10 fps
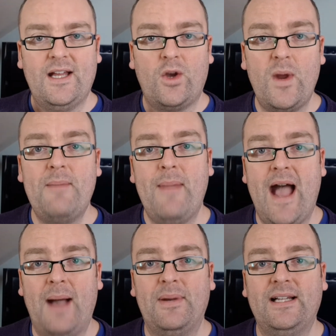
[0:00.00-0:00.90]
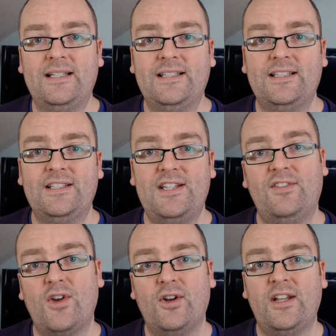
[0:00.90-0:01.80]
Queen Mab,
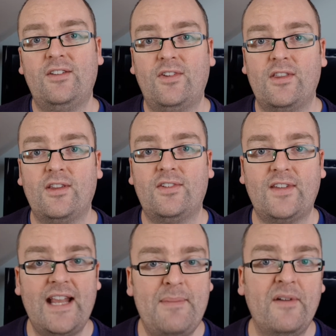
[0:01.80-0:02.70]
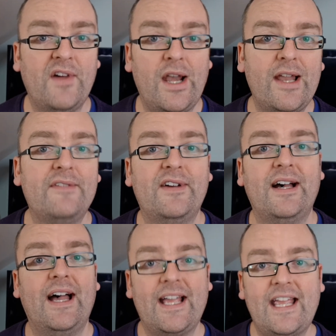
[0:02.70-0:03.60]
she's gone into the sleep of a
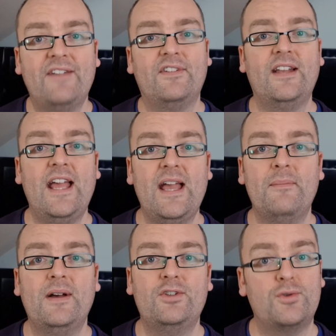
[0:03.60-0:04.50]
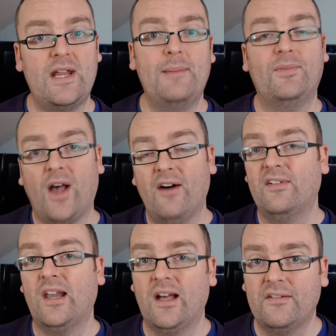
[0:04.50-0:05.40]
lover and given him dreams of
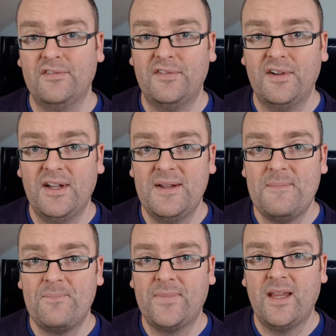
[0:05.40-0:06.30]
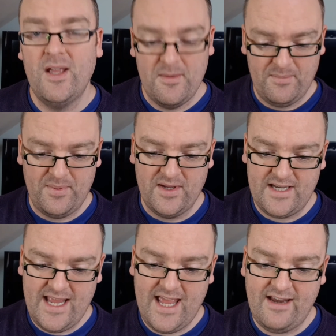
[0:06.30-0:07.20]
love. But
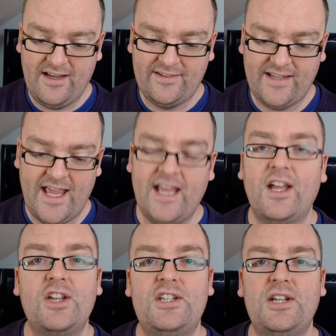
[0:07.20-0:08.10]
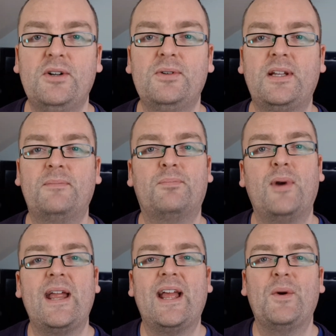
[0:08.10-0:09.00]
here he's saying she'll
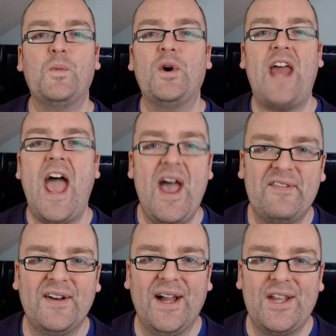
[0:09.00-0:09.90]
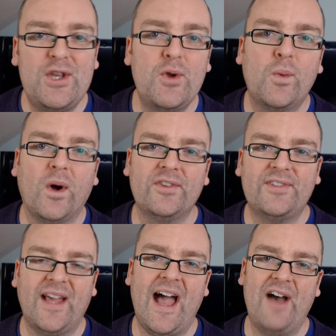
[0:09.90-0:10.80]
bring whatever you want
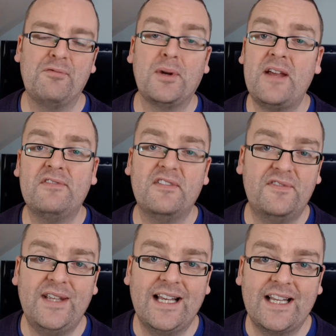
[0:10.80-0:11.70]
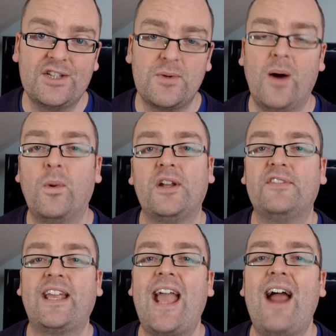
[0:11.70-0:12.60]
to have, whatever feelings you are,
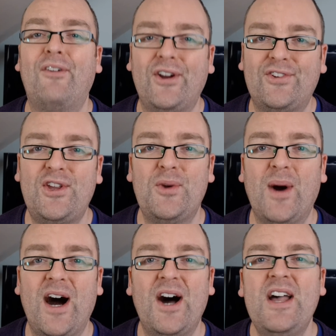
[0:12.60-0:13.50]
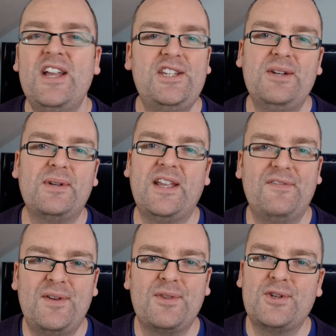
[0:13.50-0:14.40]
whatever character you are, she'll
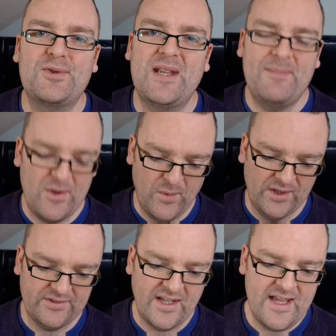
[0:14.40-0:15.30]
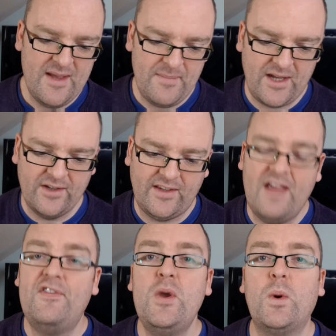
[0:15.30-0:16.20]
give you the dream you want. Because
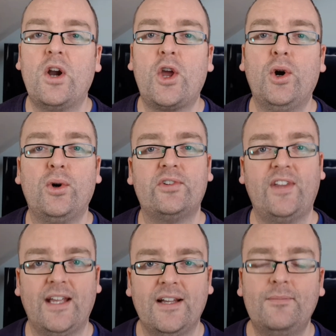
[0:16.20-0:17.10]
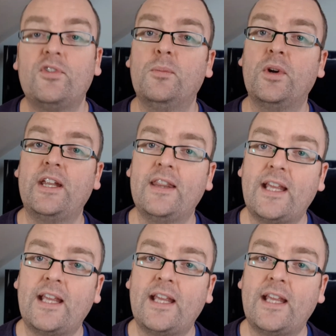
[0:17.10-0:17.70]
if you were a courtier, someone in the